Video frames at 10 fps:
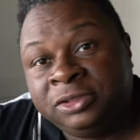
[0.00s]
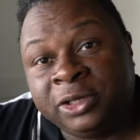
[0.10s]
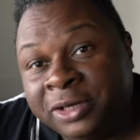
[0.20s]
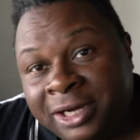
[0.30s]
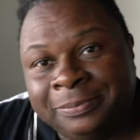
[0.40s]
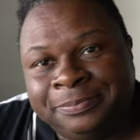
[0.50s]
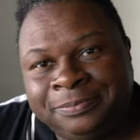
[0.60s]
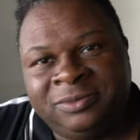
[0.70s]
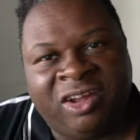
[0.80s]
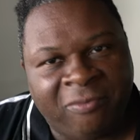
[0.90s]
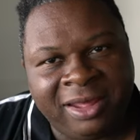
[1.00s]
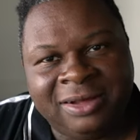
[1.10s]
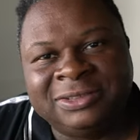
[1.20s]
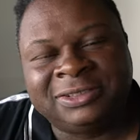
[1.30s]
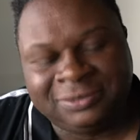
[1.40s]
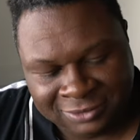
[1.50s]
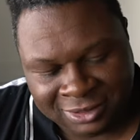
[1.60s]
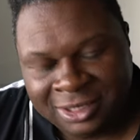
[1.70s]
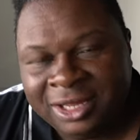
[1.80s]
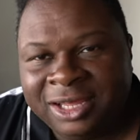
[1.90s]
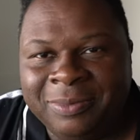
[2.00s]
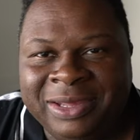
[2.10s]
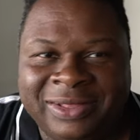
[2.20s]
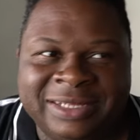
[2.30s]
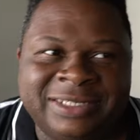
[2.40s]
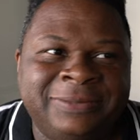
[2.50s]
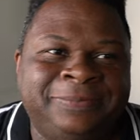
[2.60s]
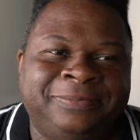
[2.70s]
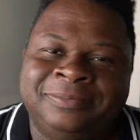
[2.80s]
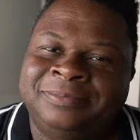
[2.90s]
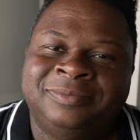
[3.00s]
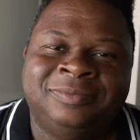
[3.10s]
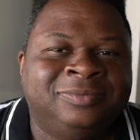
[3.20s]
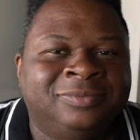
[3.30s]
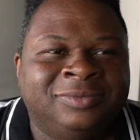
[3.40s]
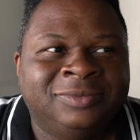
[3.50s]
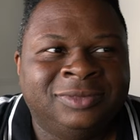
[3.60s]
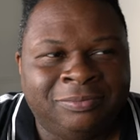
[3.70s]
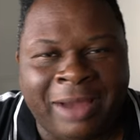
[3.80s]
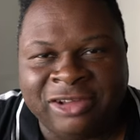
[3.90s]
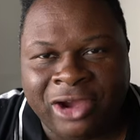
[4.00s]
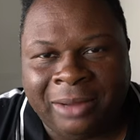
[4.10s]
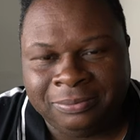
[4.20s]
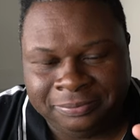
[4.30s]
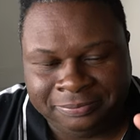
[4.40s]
Don't come. Everybody else, come eat this. Mic drop.